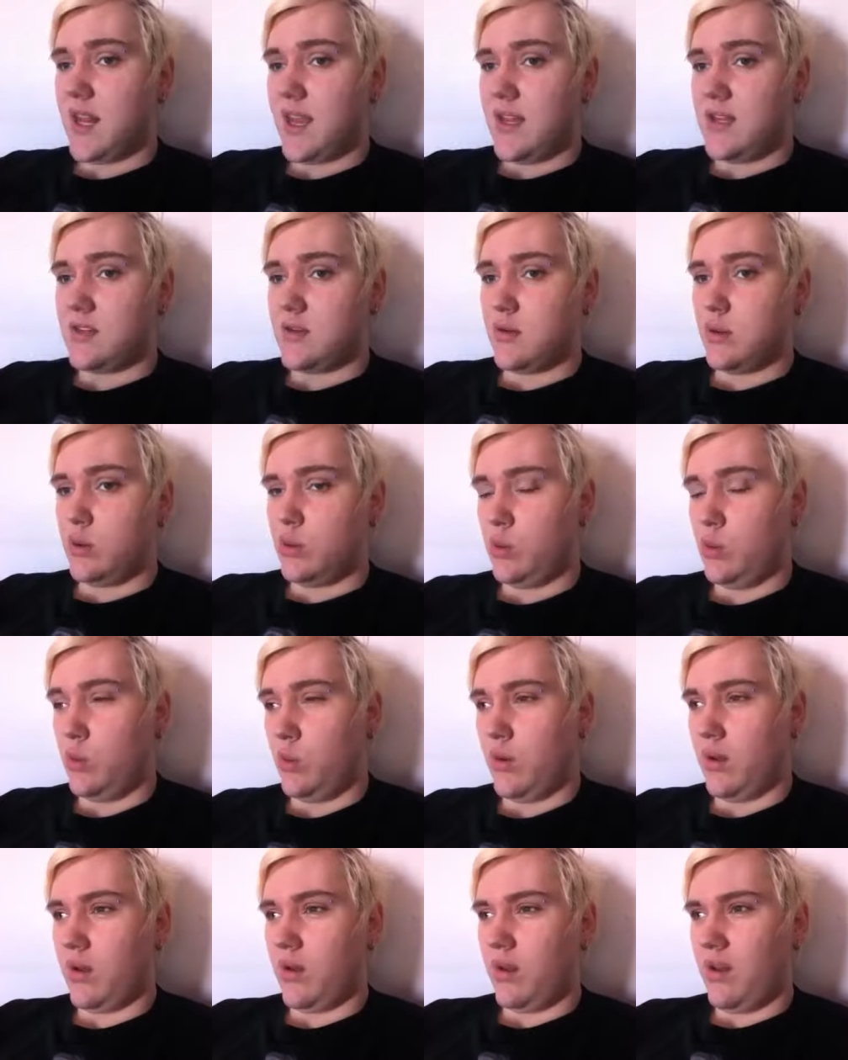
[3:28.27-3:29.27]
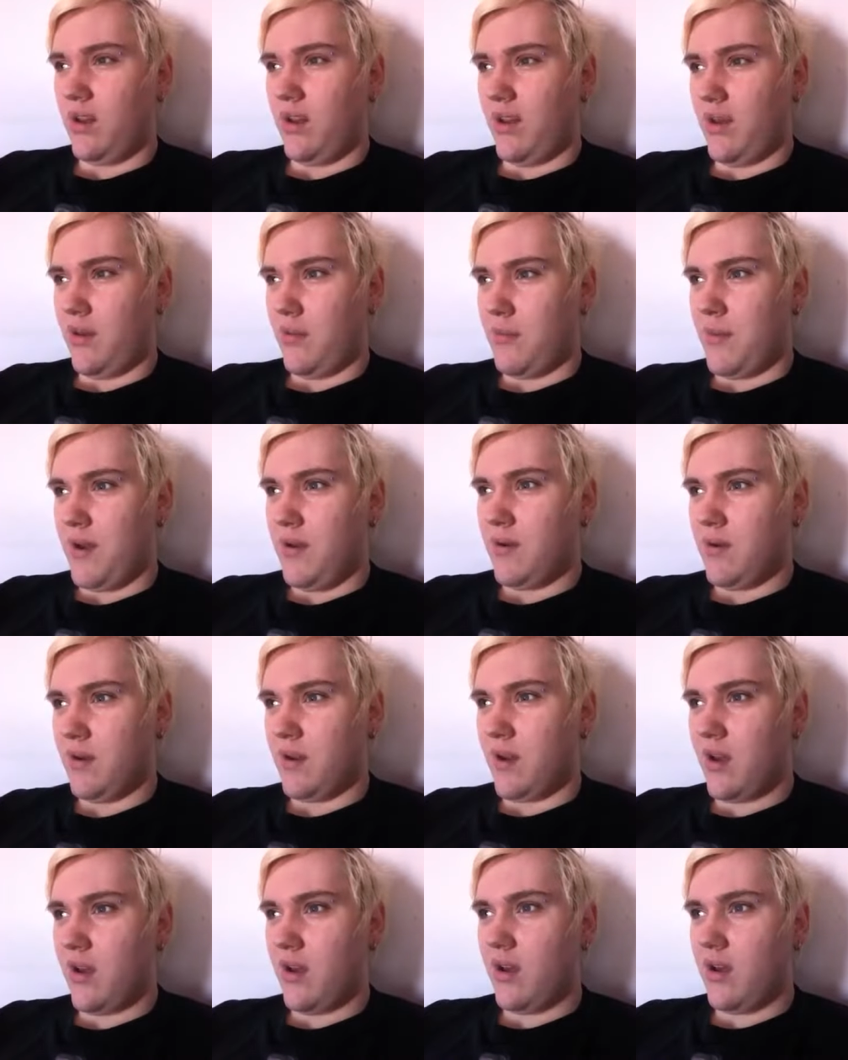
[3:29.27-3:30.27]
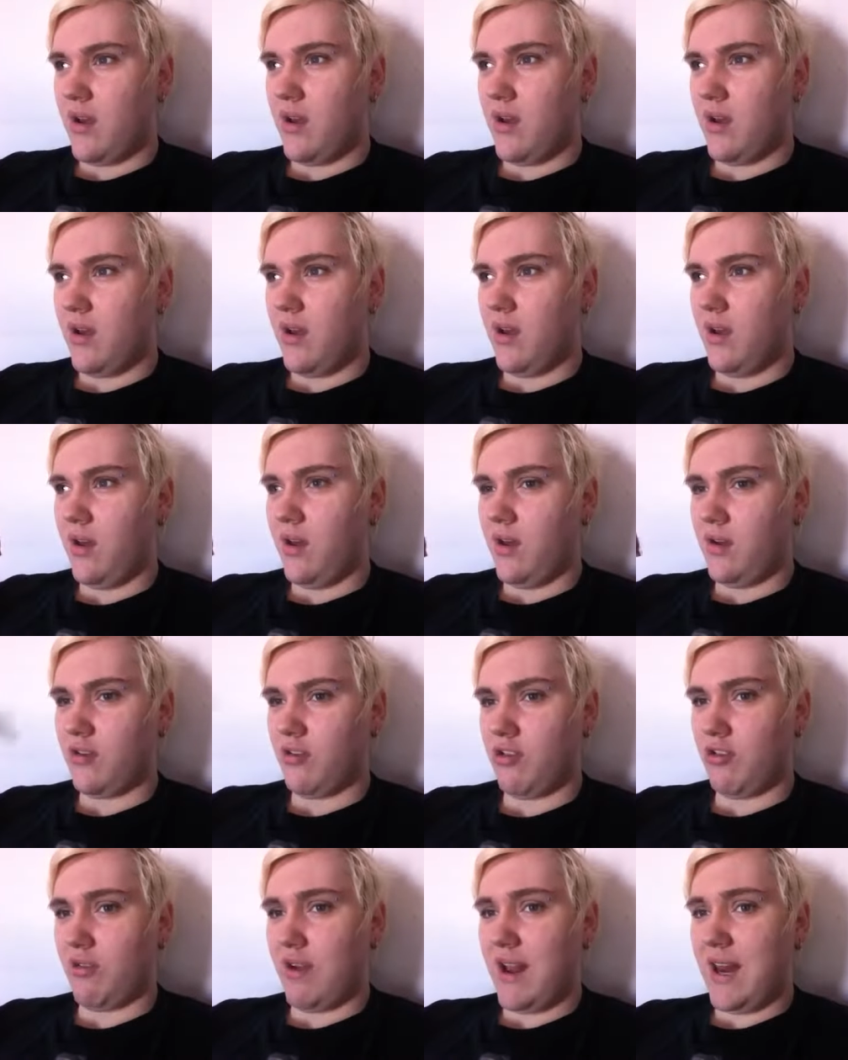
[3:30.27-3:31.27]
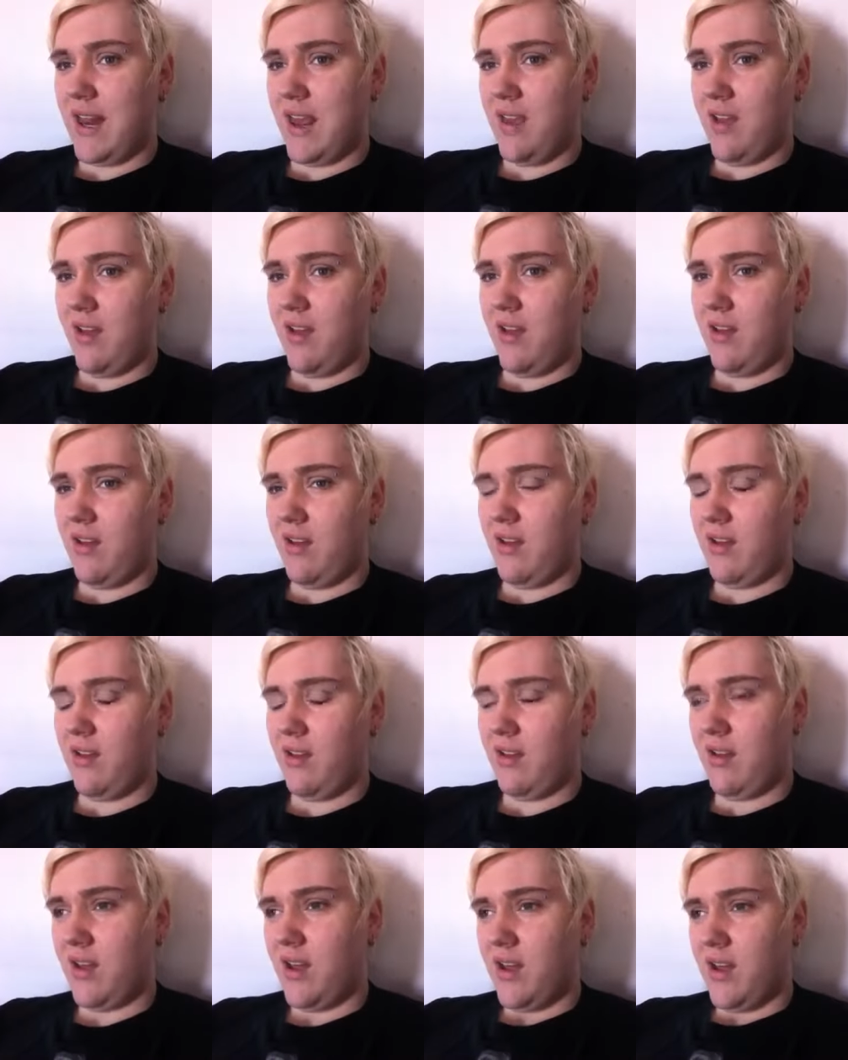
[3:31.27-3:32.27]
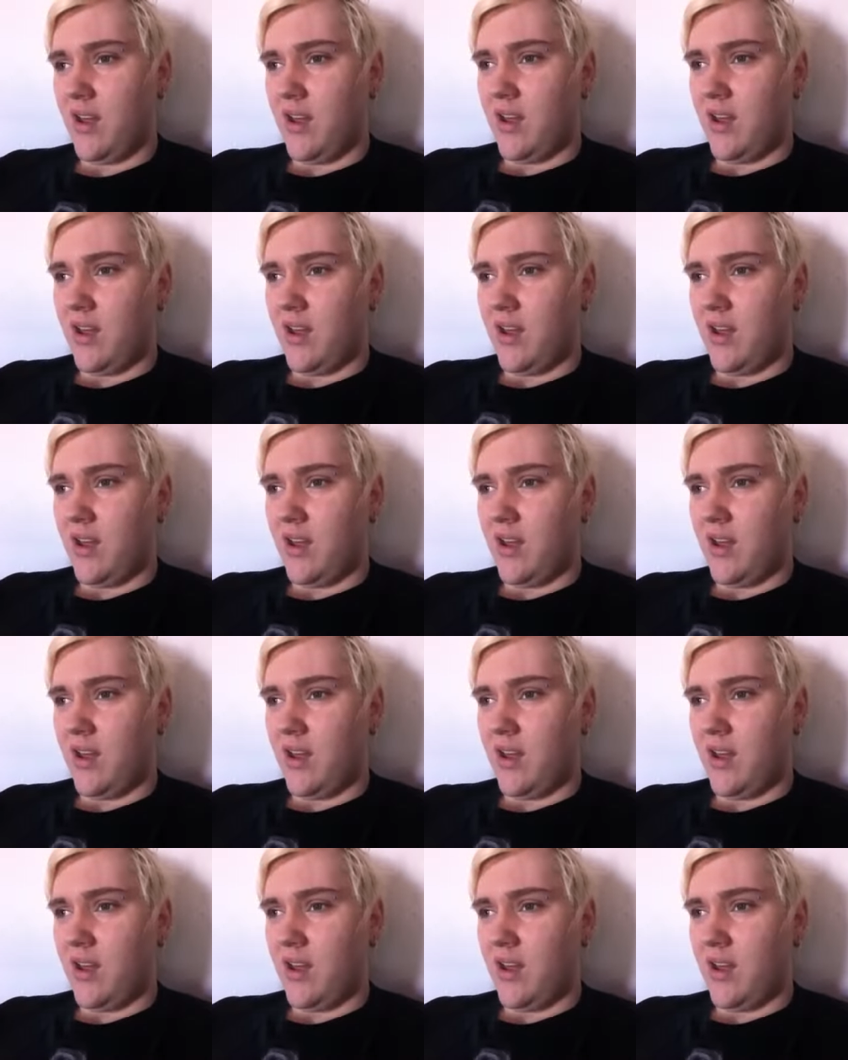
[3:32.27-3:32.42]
They do America, Australia,